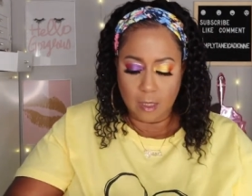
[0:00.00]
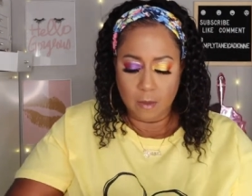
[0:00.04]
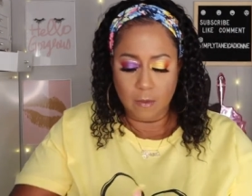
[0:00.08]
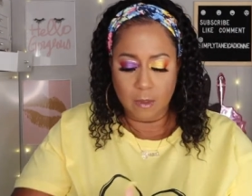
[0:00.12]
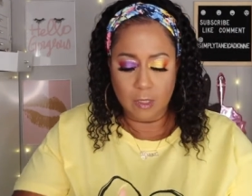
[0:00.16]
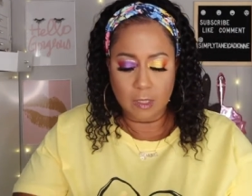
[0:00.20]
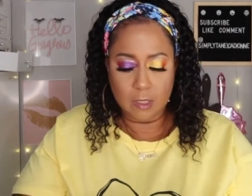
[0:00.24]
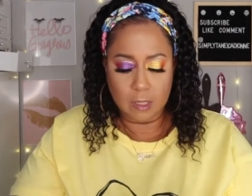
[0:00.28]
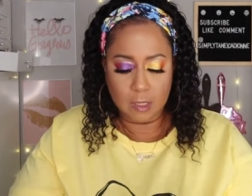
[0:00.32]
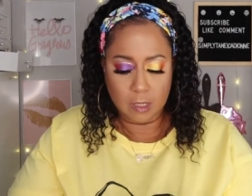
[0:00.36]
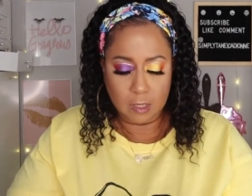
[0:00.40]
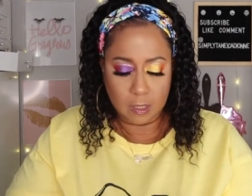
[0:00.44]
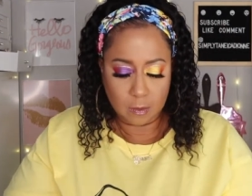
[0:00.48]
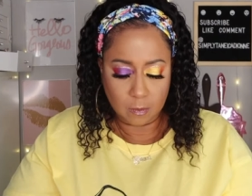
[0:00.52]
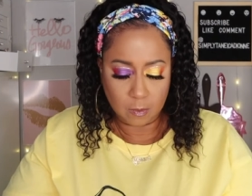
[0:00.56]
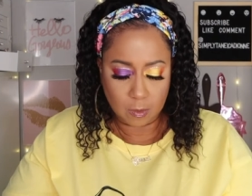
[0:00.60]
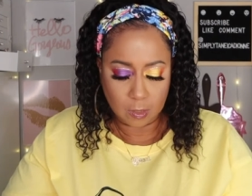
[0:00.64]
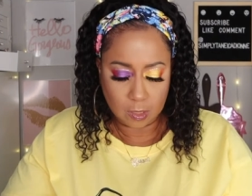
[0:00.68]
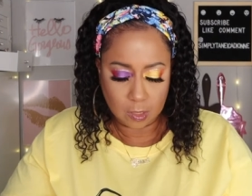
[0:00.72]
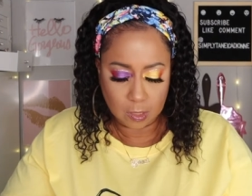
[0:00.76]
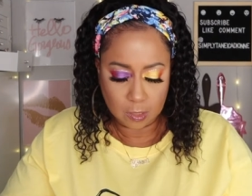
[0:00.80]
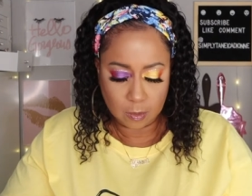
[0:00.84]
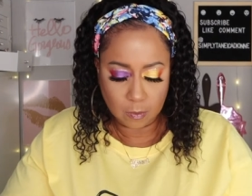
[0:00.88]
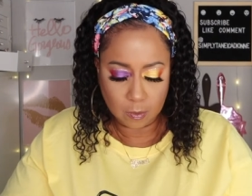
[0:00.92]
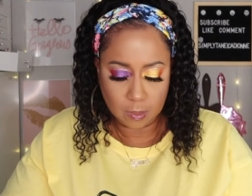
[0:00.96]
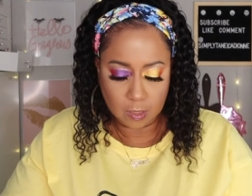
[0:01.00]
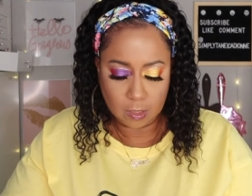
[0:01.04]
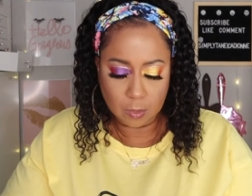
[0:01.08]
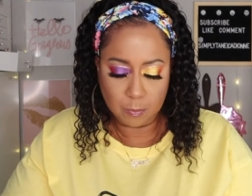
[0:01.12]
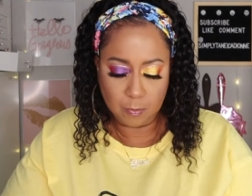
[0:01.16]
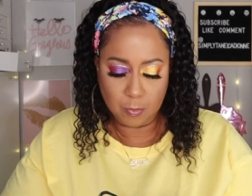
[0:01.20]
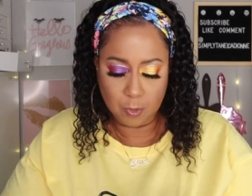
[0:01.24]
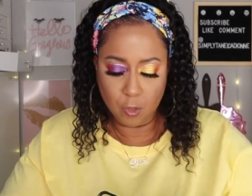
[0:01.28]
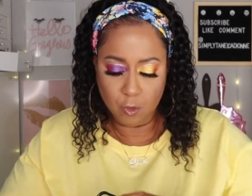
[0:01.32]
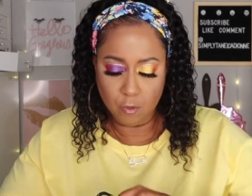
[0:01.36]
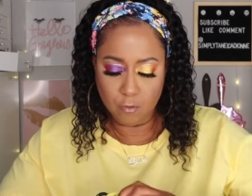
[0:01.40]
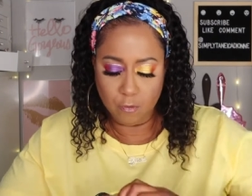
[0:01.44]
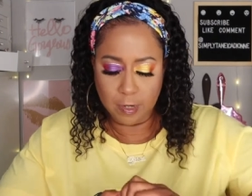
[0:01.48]
what is this one? This one is
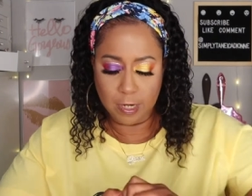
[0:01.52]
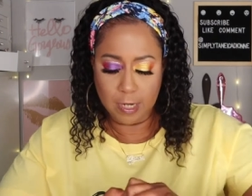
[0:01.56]
blue